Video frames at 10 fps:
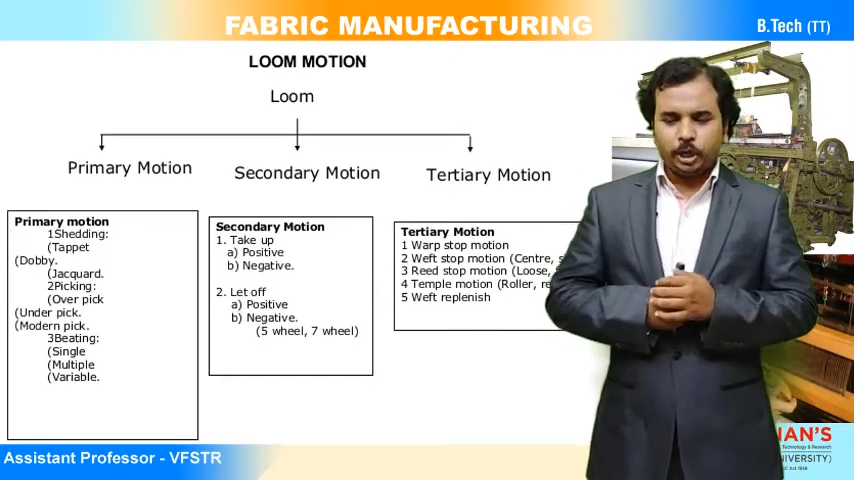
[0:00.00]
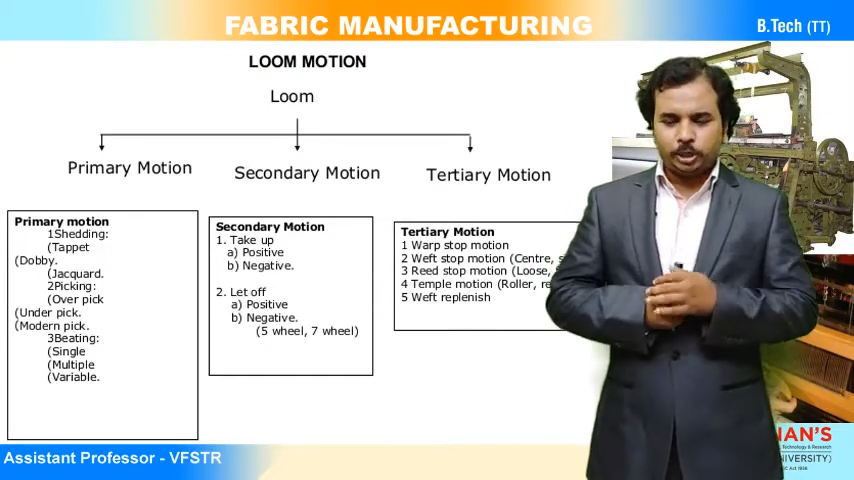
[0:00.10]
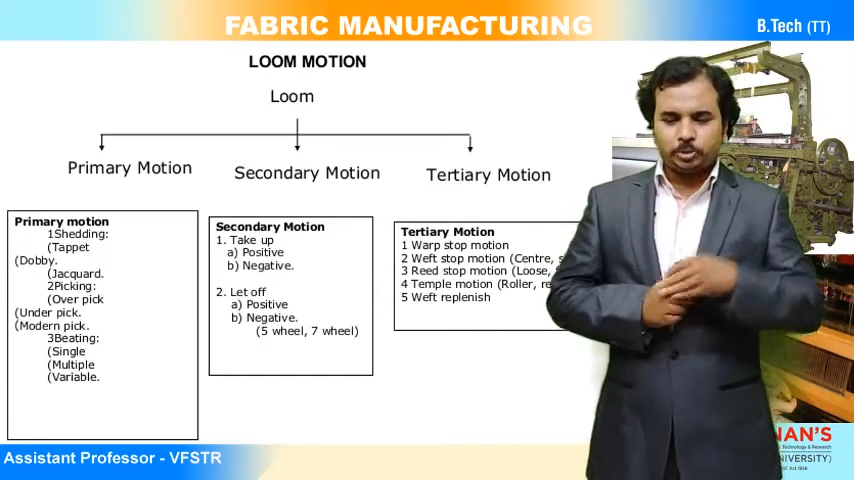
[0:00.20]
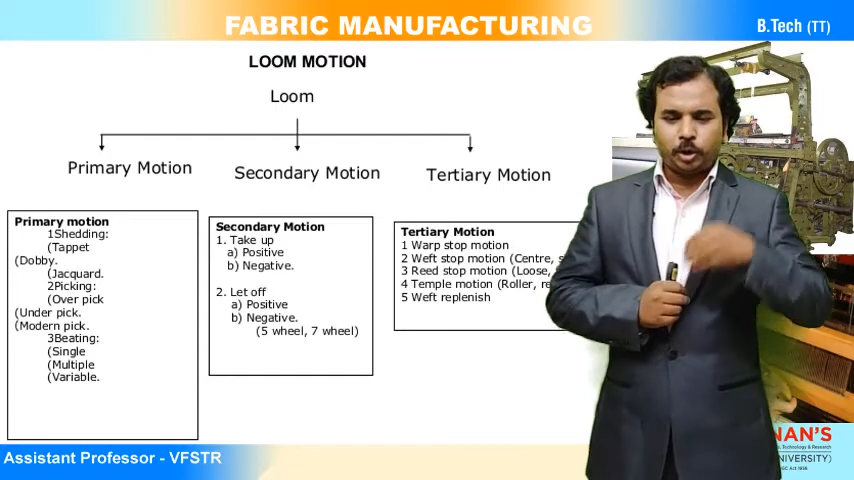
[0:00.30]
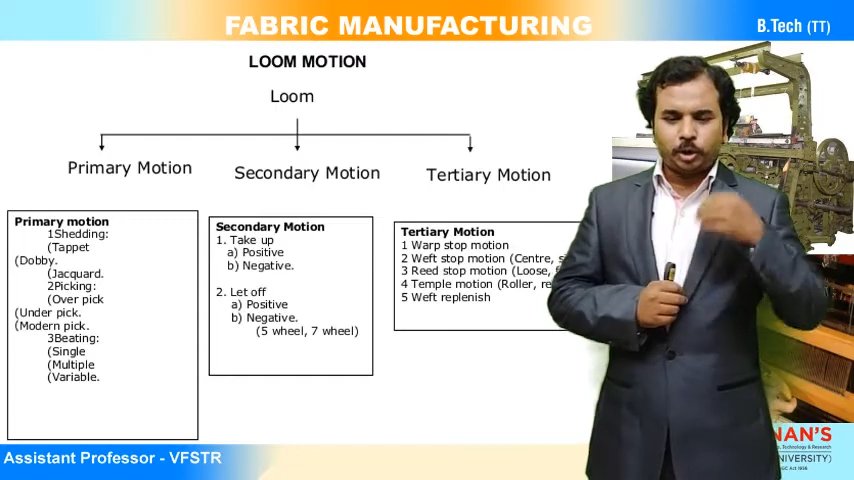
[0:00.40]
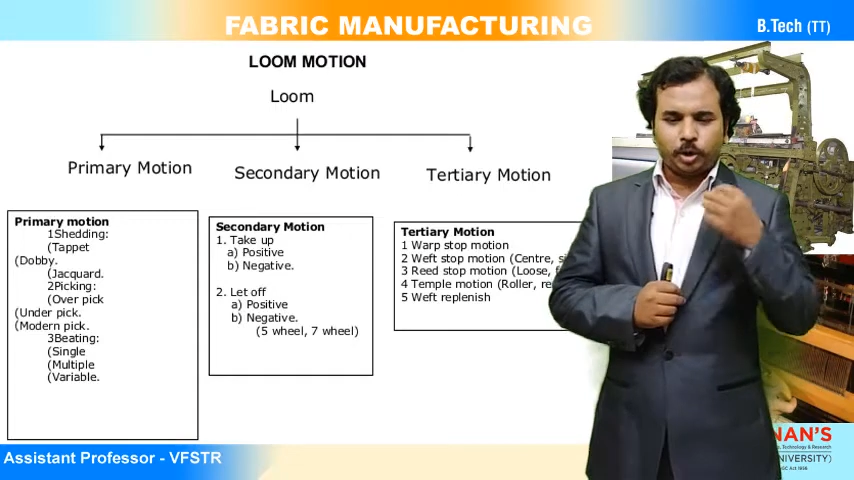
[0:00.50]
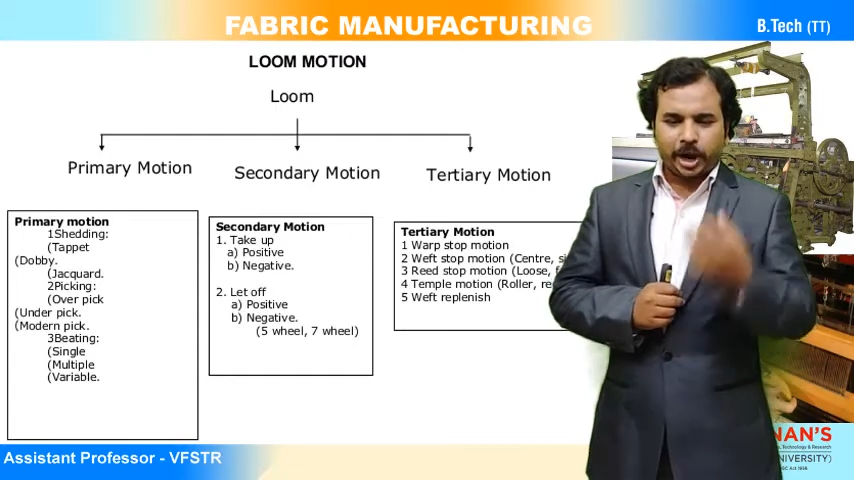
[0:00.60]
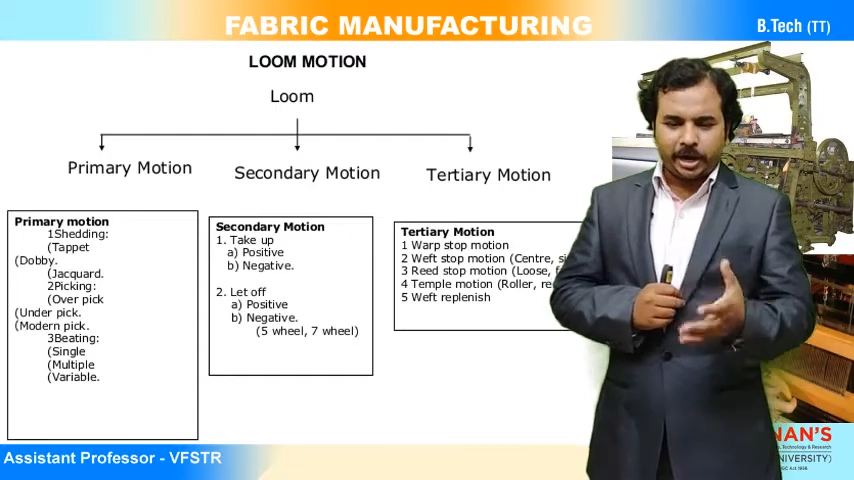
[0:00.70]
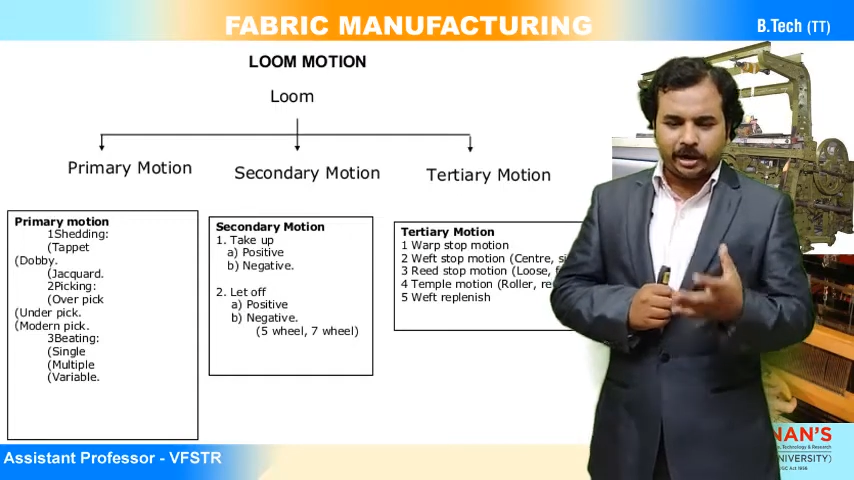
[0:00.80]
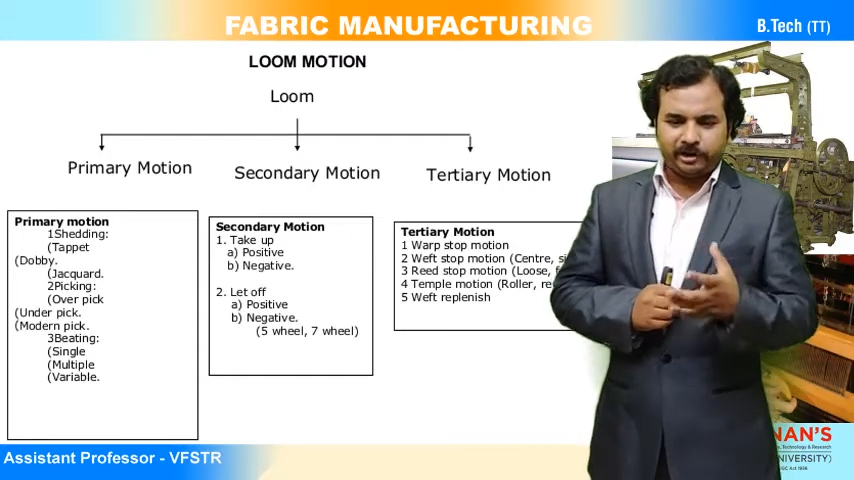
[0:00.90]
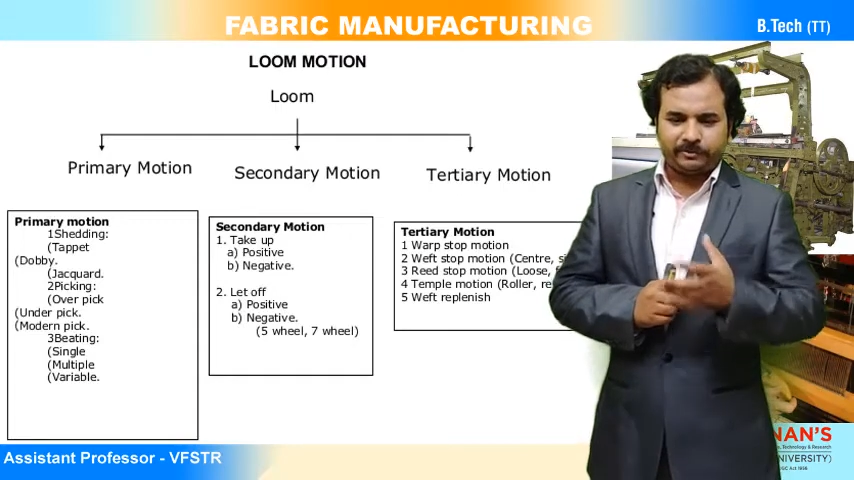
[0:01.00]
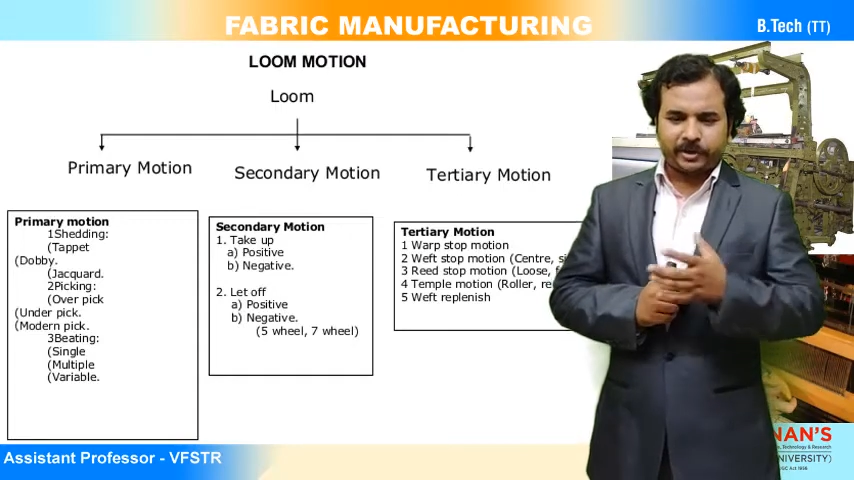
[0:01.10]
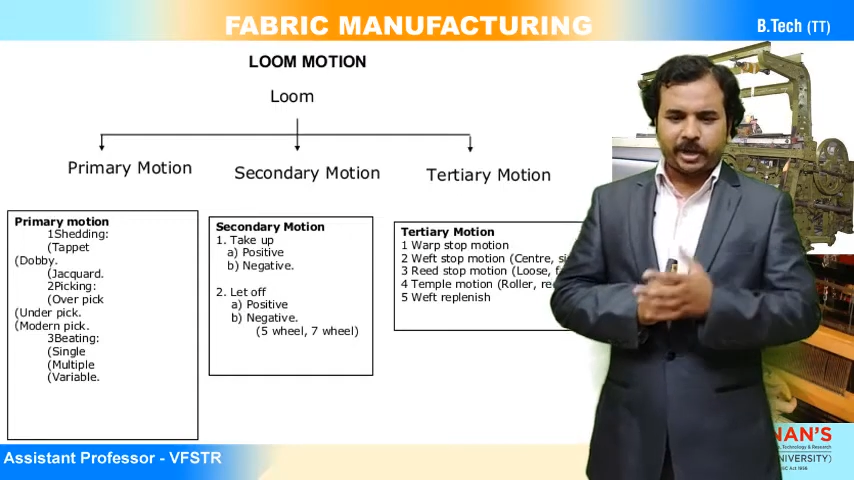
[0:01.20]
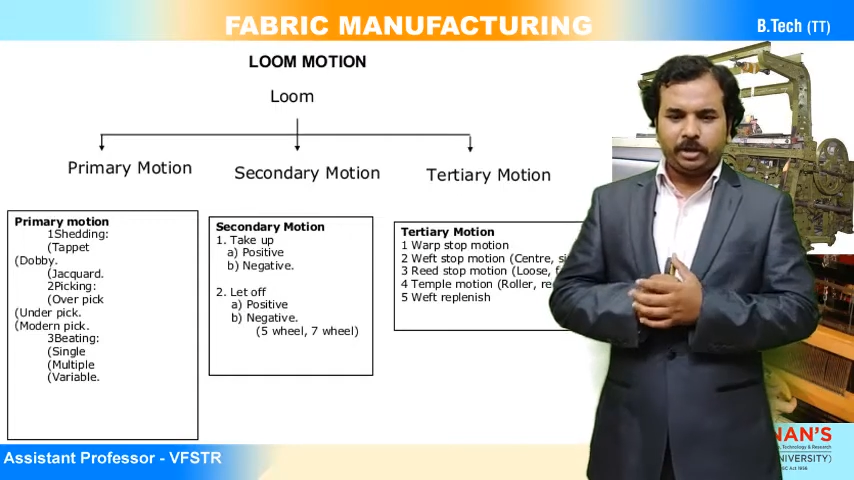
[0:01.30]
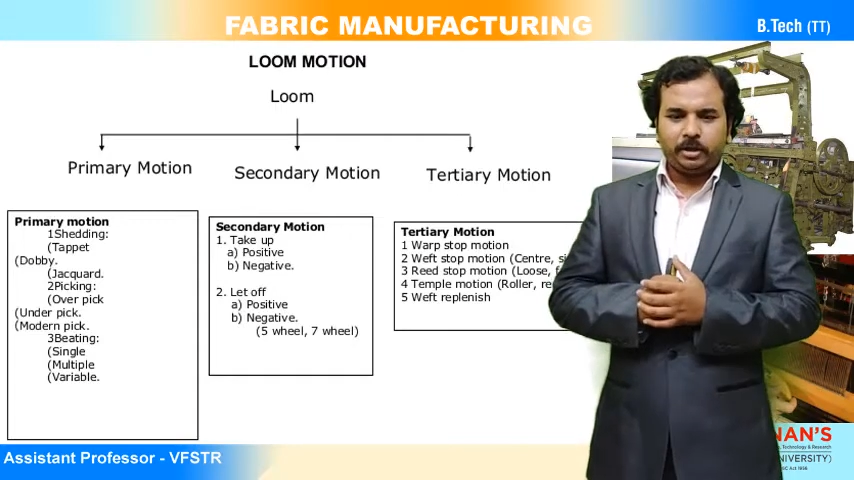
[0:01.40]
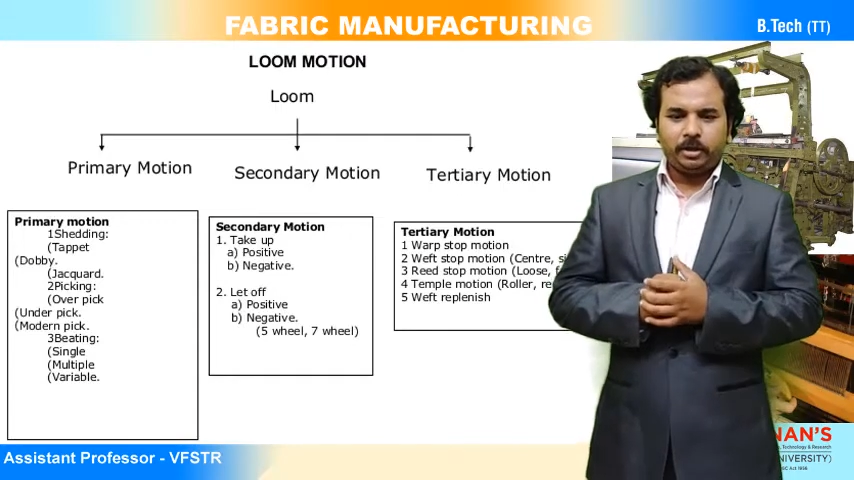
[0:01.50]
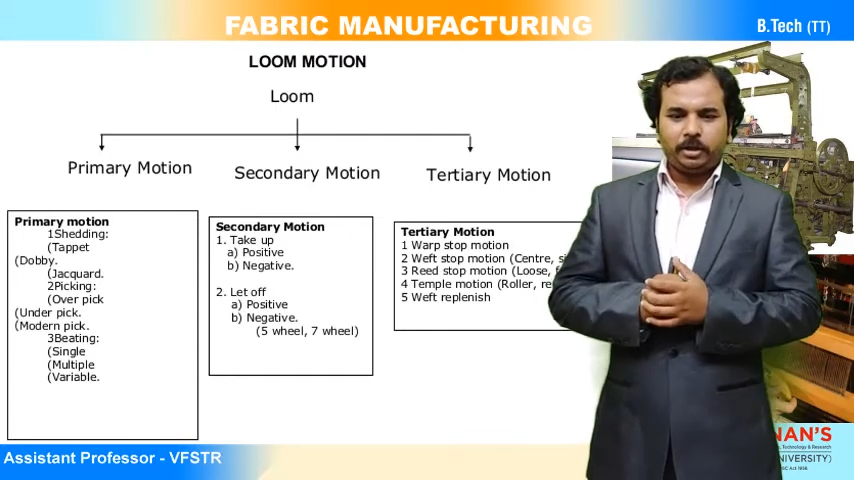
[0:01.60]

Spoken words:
is going to identify